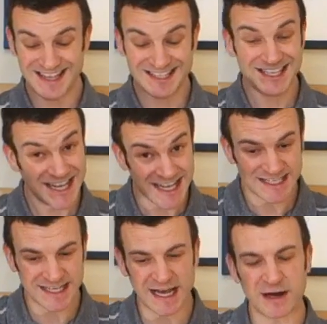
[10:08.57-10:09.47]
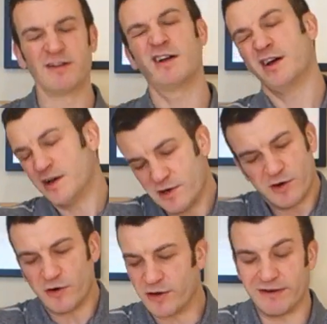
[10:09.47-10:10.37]
tea towel,
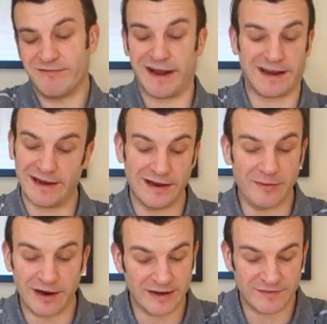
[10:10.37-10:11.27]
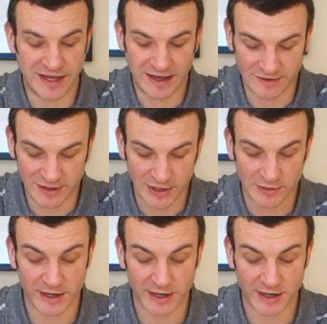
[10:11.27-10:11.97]
or your regular one if you haven't got